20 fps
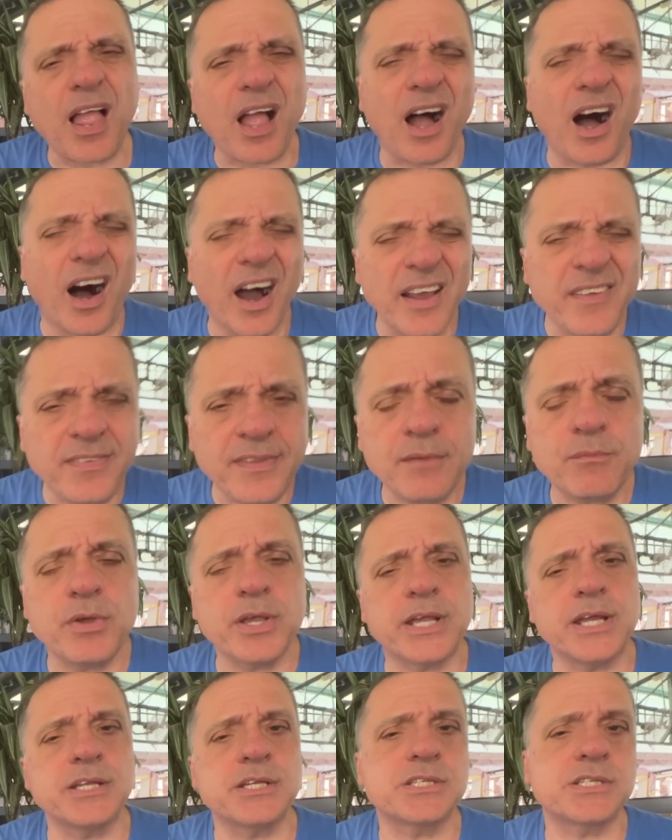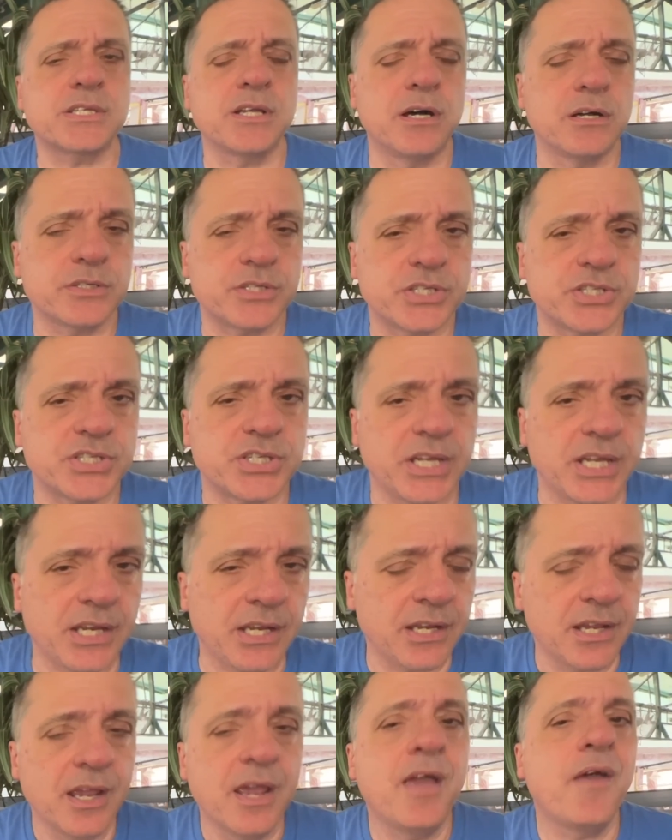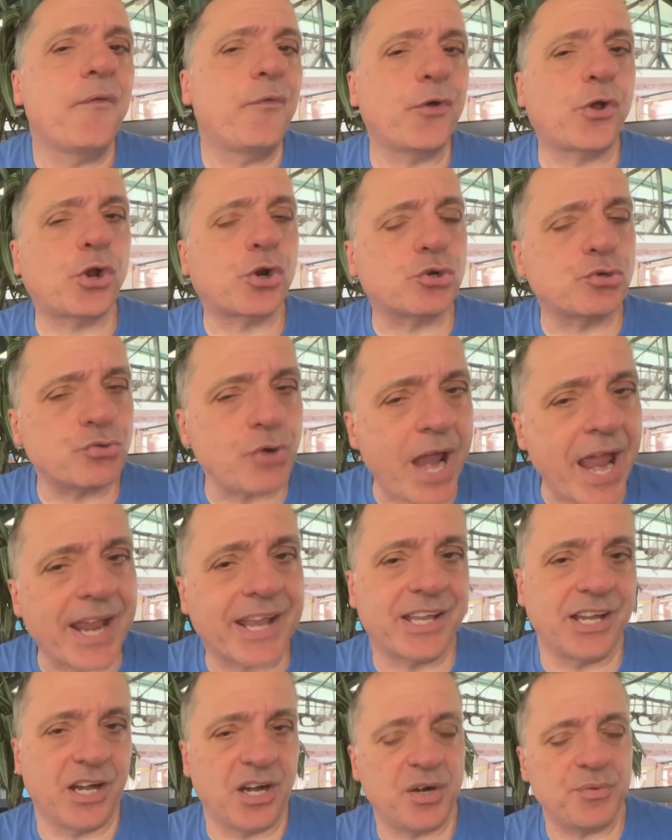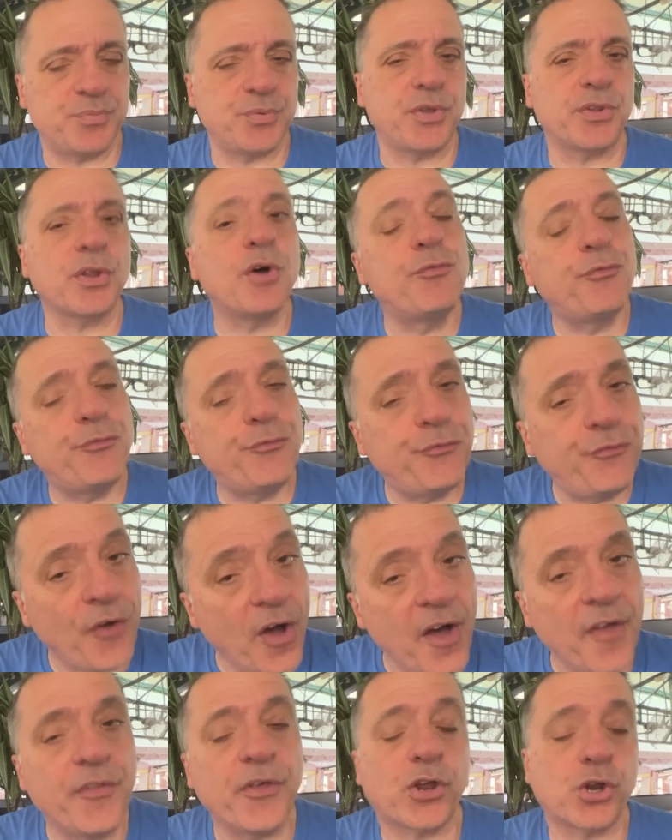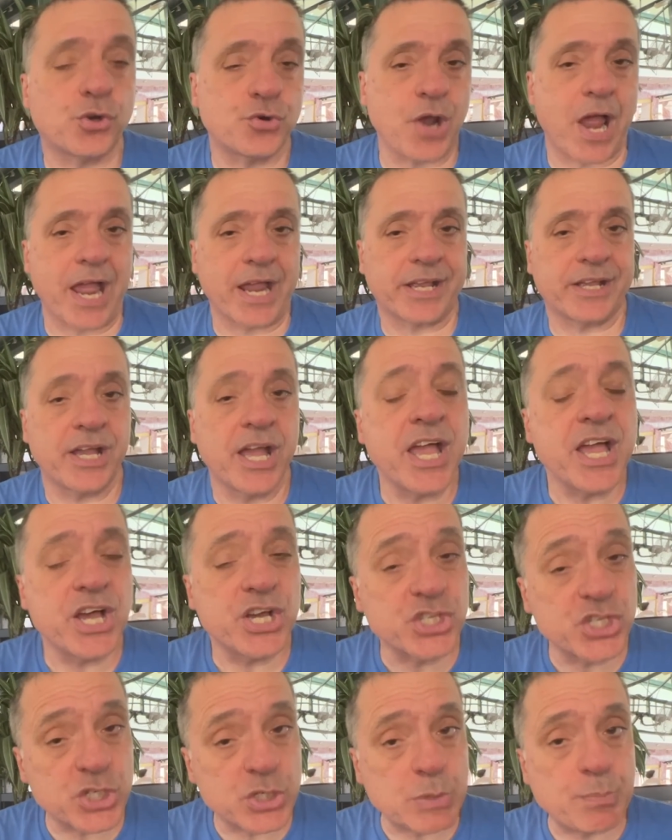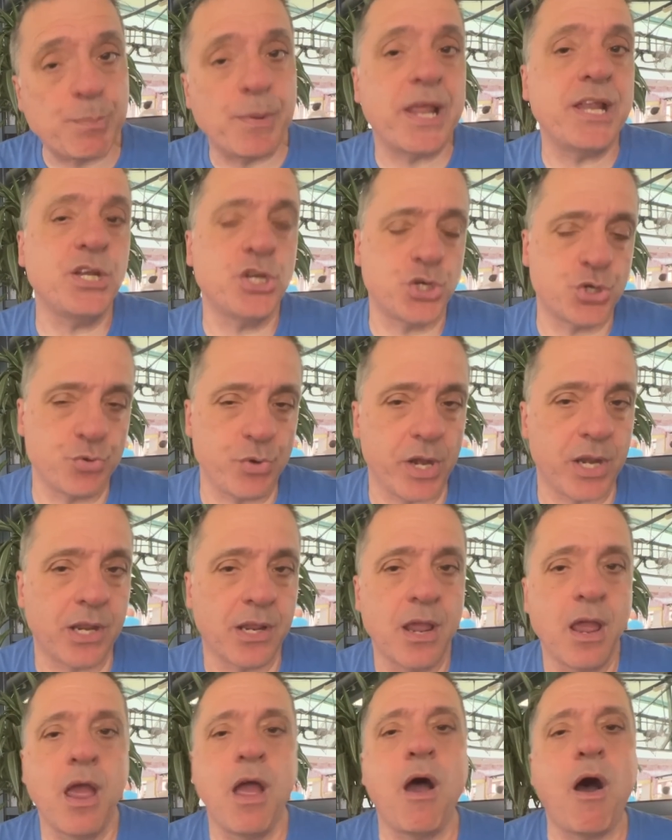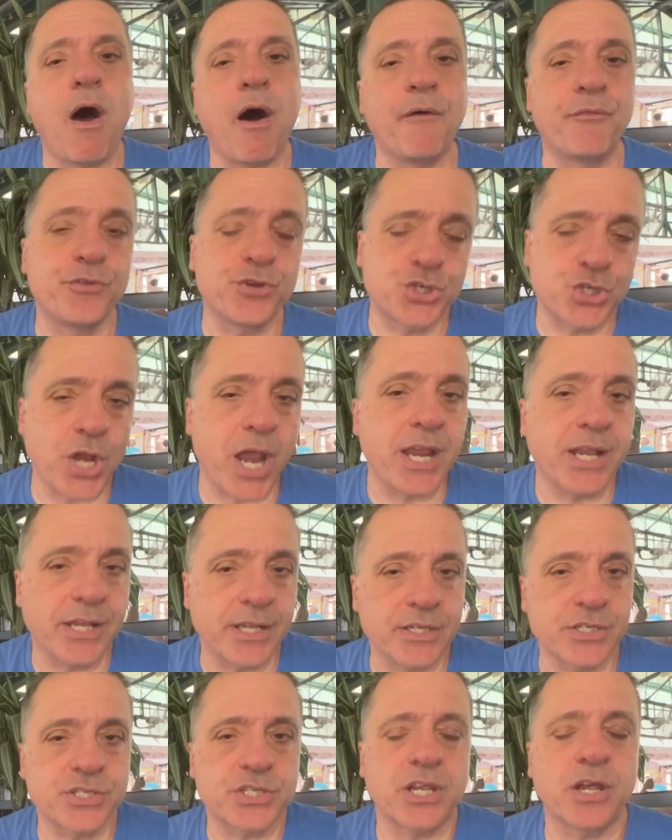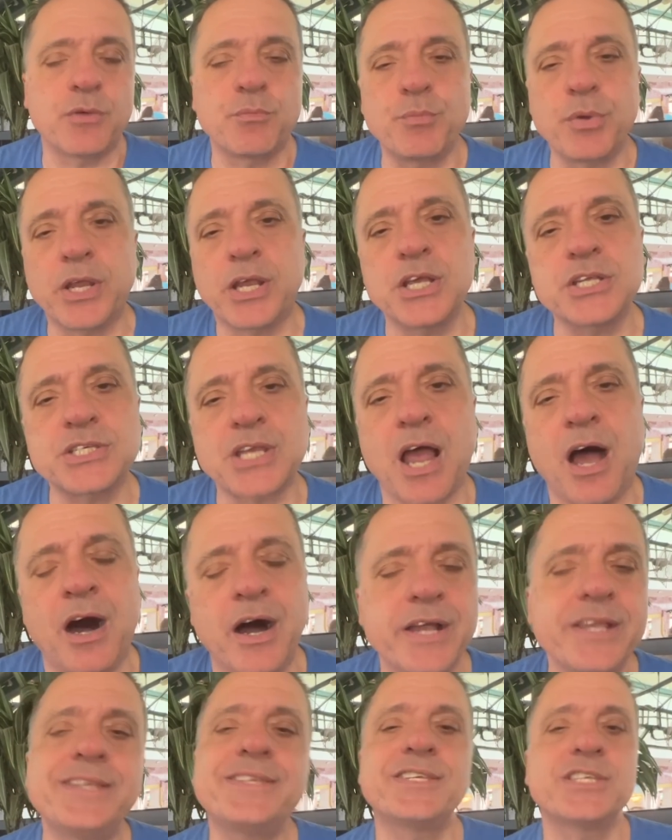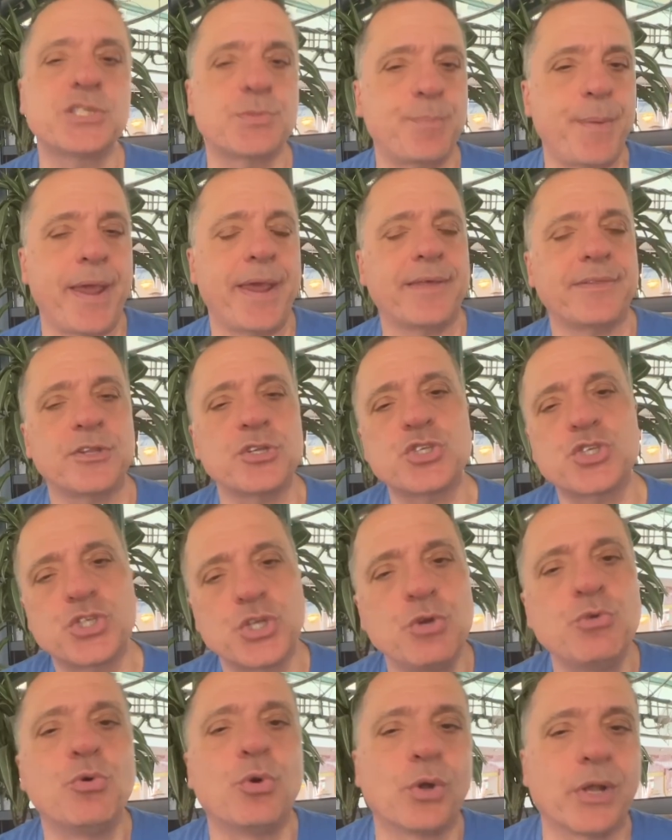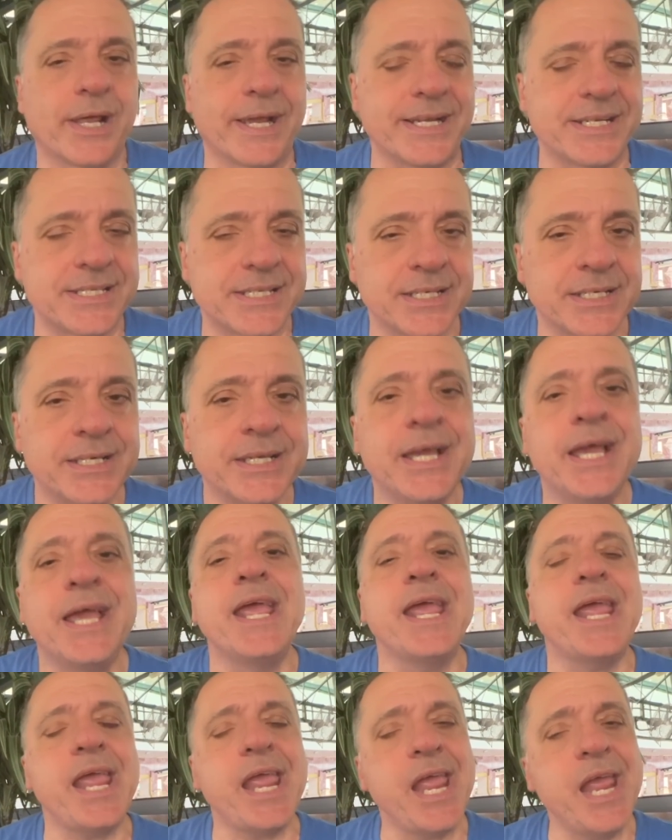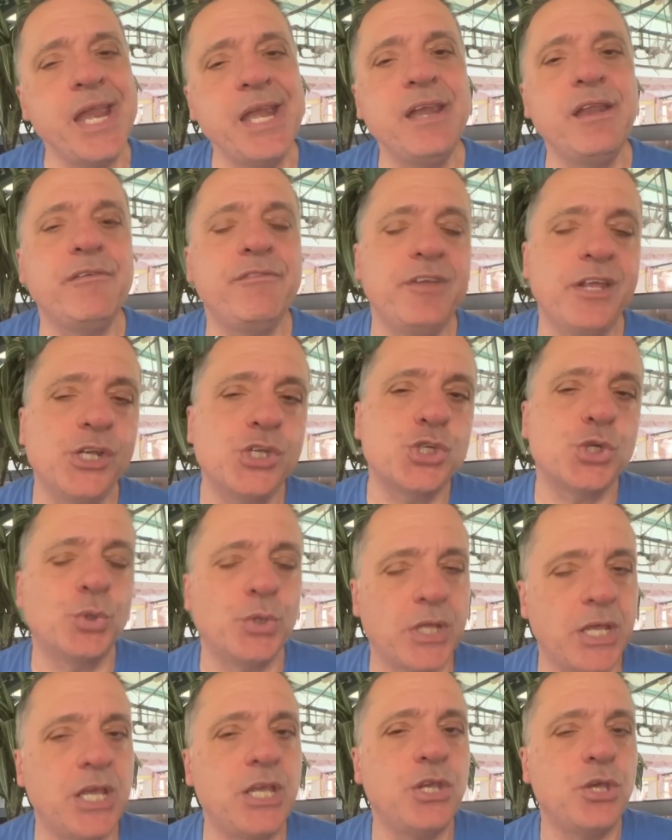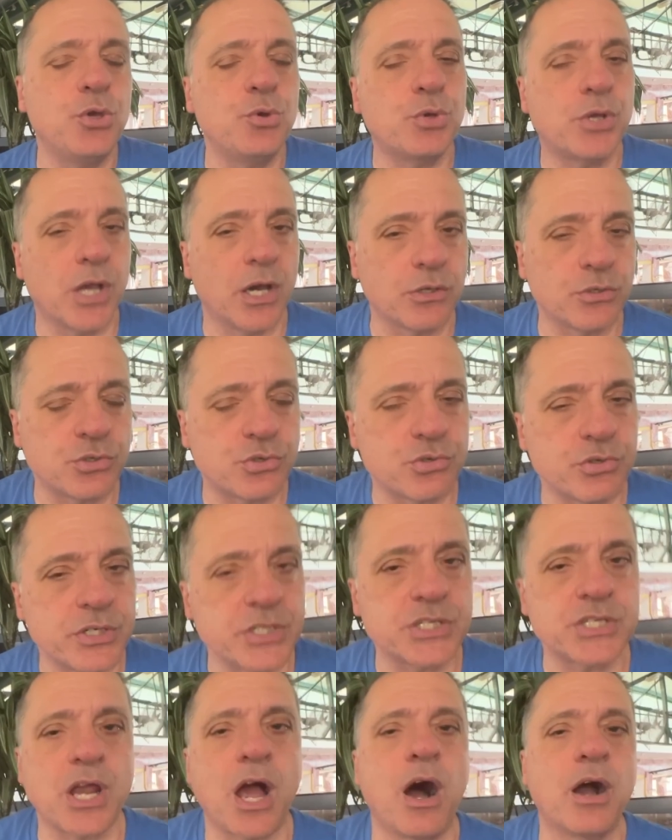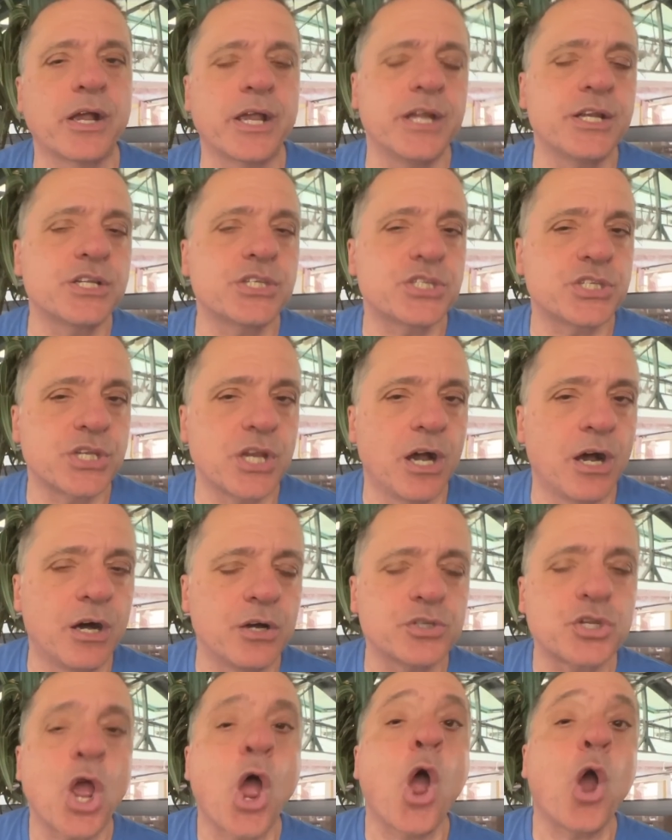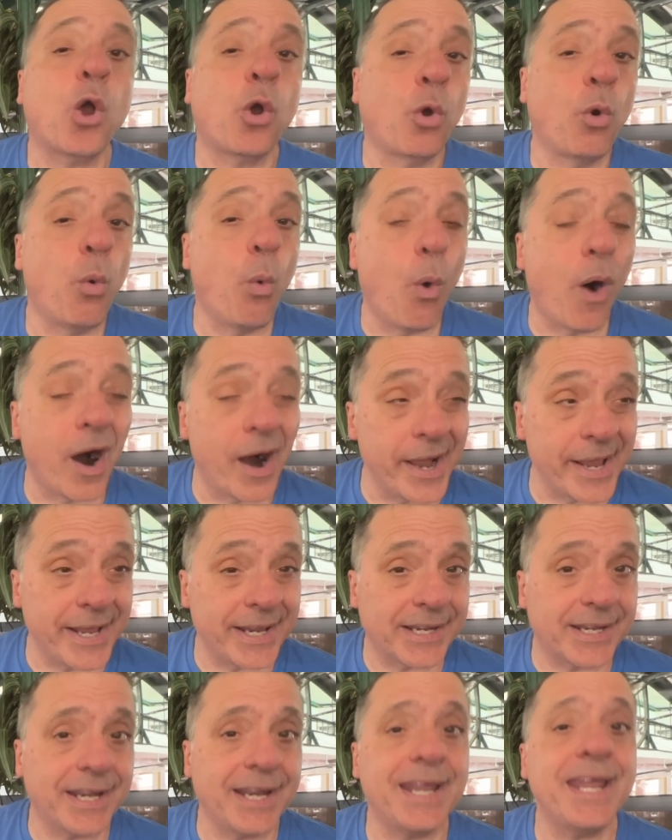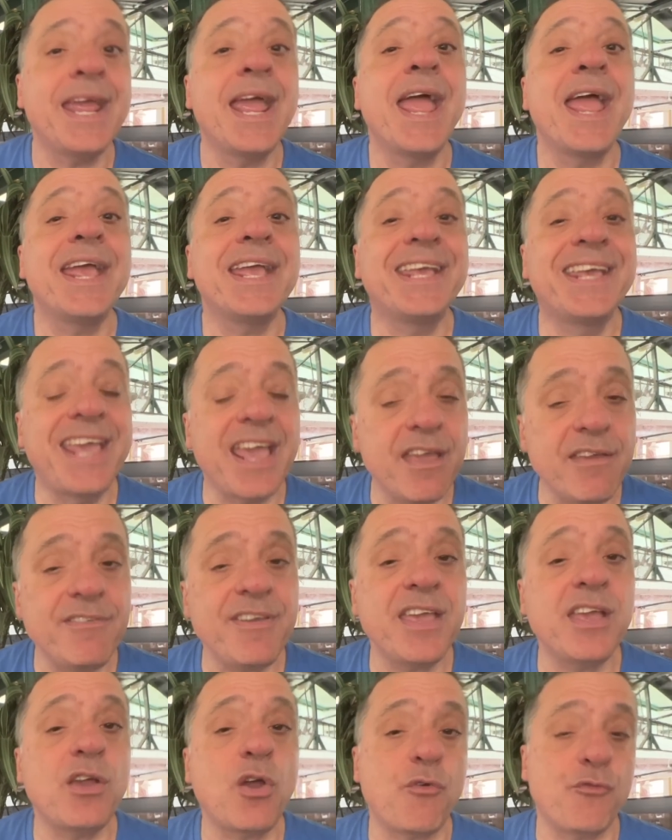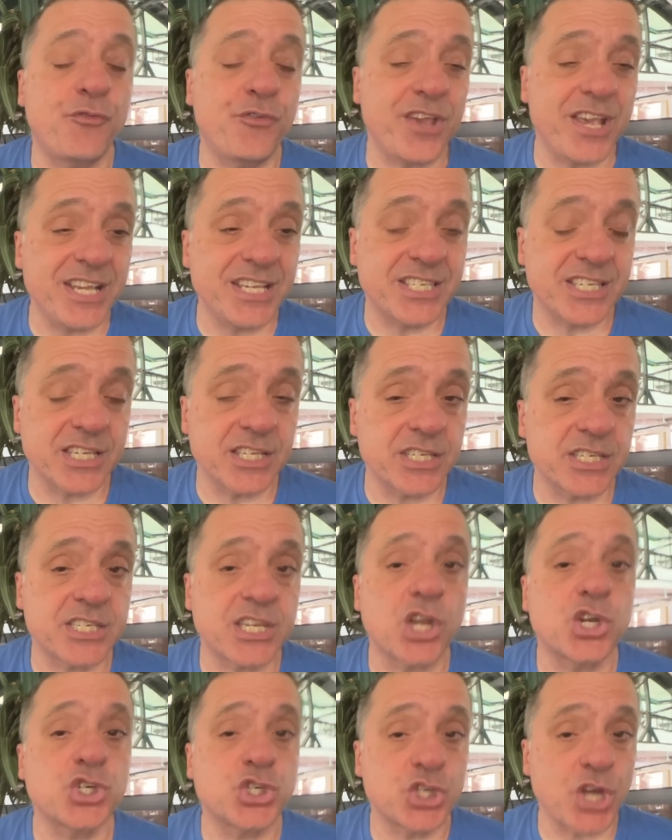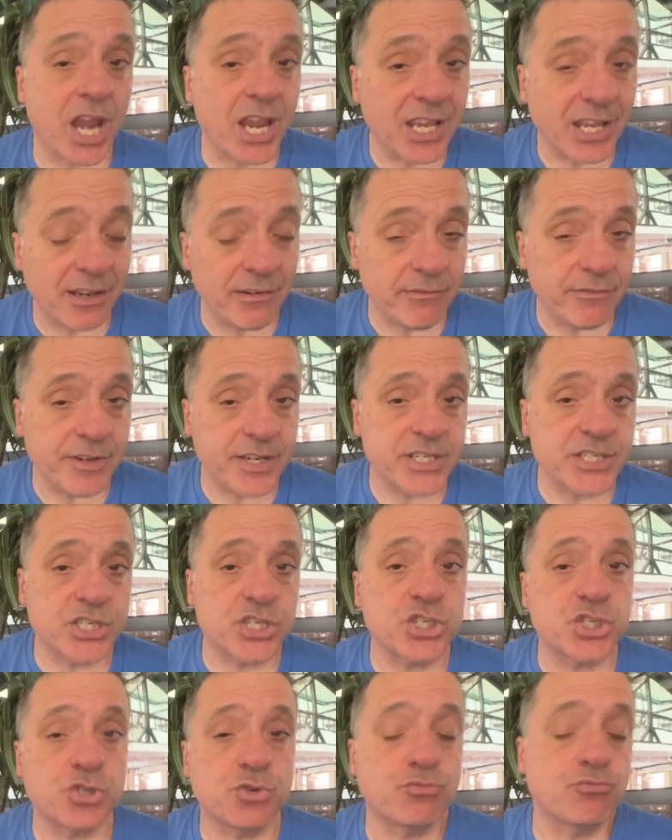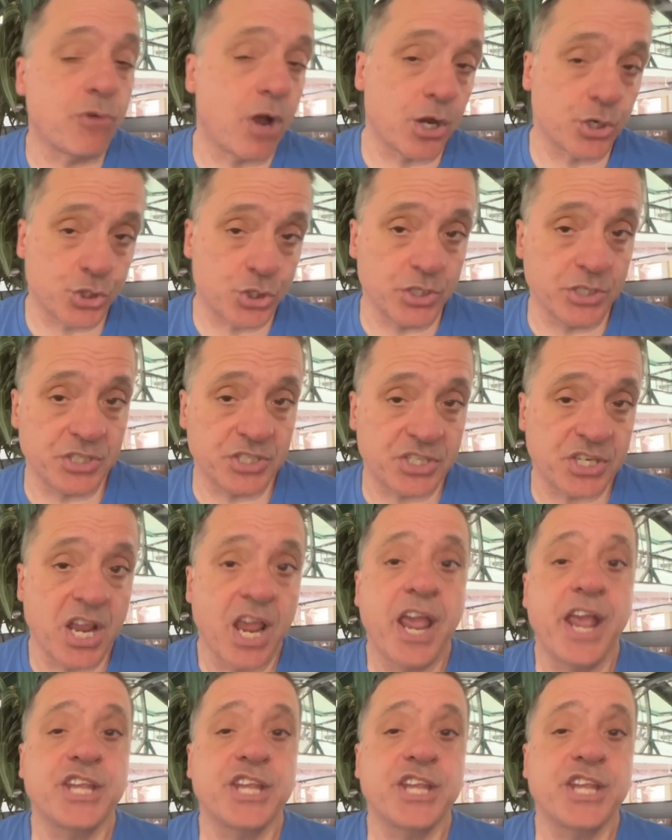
I think we're going to start to see the crack up, the further crack, the splintering of the Schengen zone, because I suspect that sooner or later, individual EU countries are going to start quietly giving visas, Schengen visas to Russians.